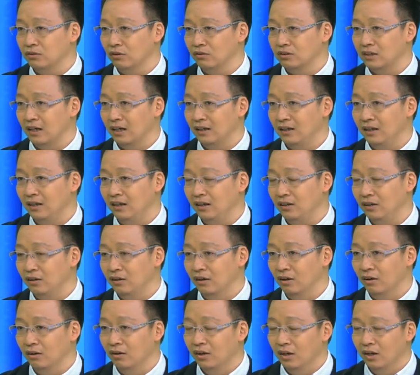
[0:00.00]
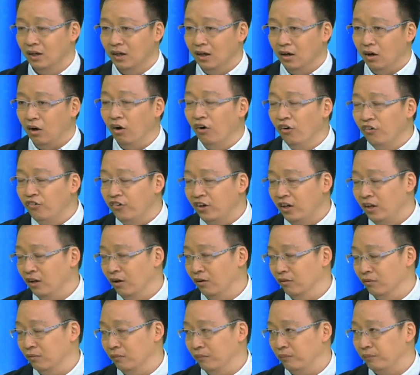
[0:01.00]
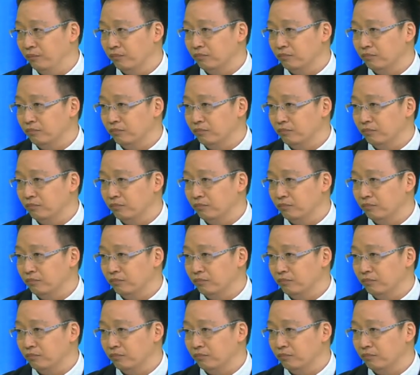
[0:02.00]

society, overlooked